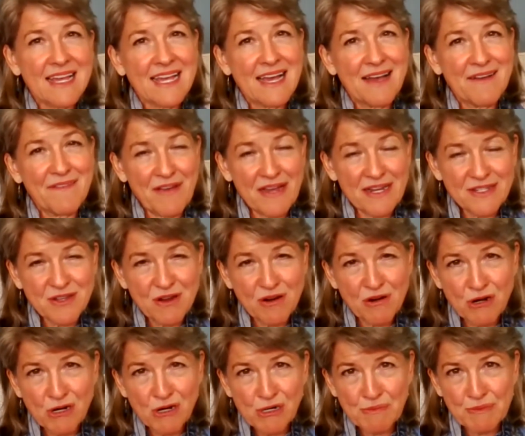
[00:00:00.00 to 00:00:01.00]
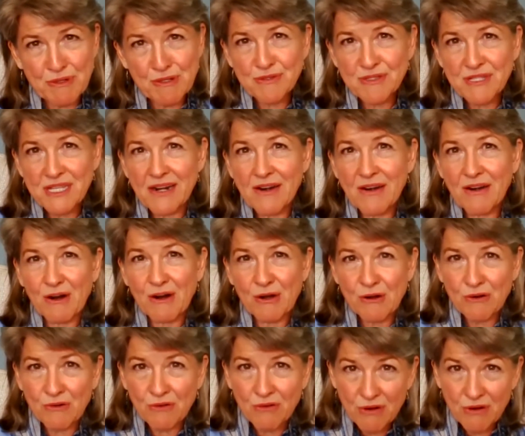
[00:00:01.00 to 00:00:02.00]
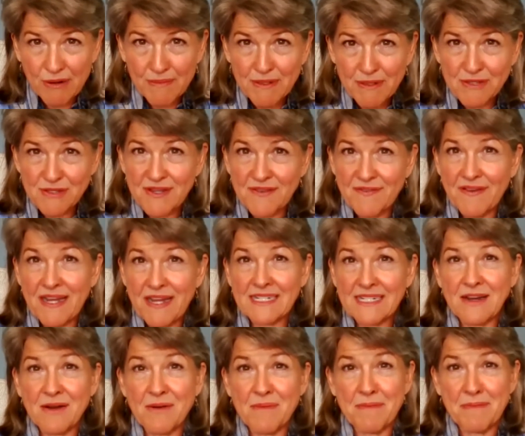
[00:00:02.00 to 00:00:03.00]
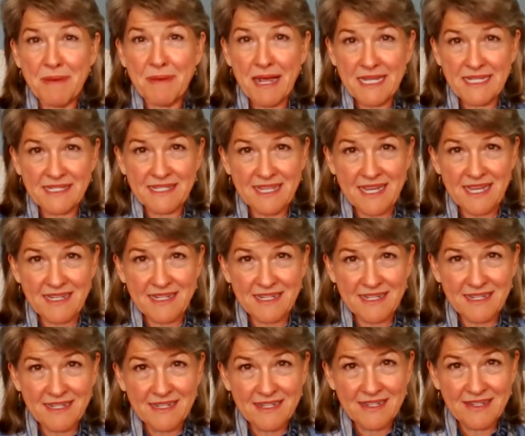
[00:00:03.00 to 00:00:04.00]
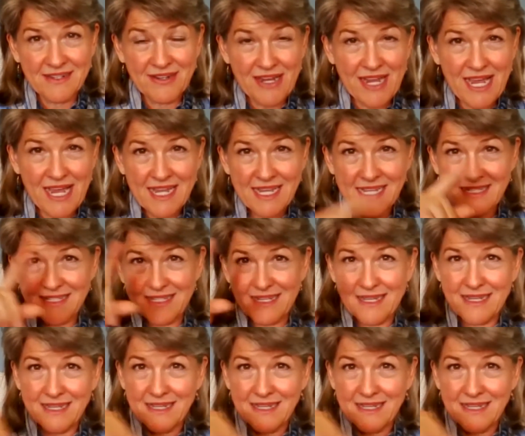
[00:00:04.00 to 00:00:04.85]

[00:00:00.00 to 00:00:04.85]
affects our hormones, and our hormones affect our mindset. Okay. It's